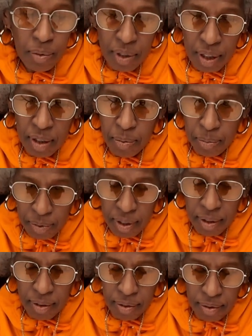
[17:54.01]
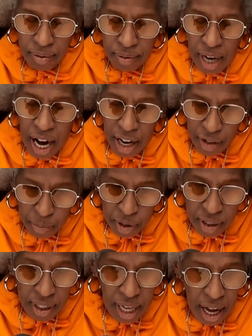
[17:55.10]
to the to hiring more
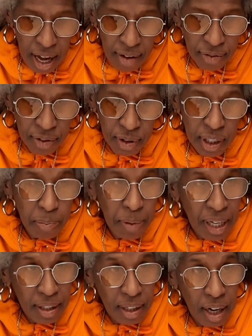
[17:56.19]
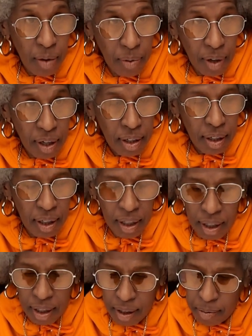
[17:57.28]
staff, to expanding our work,
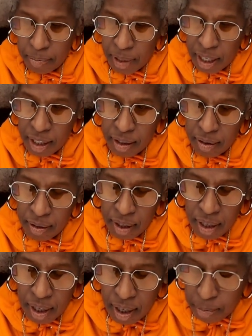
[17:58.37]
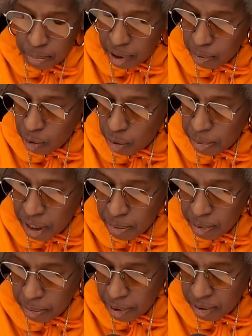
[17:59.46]
um, and putting more peace
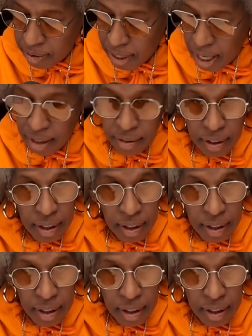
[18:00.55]
mobiles out and